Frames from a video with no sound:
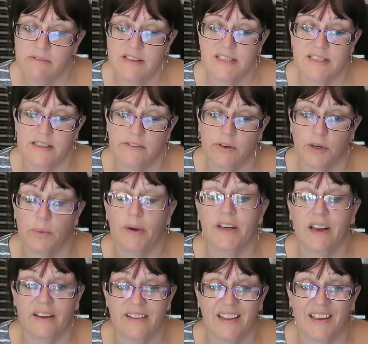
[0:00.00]
recently who've gone, oh,
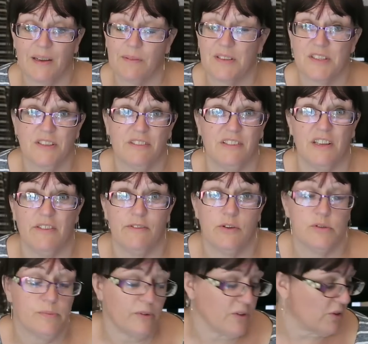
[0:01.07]
I'd like that. And I'm sorry, another
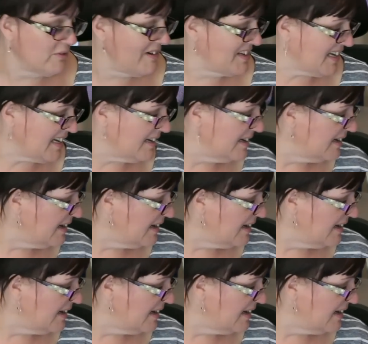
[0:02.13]
viewer's bought it already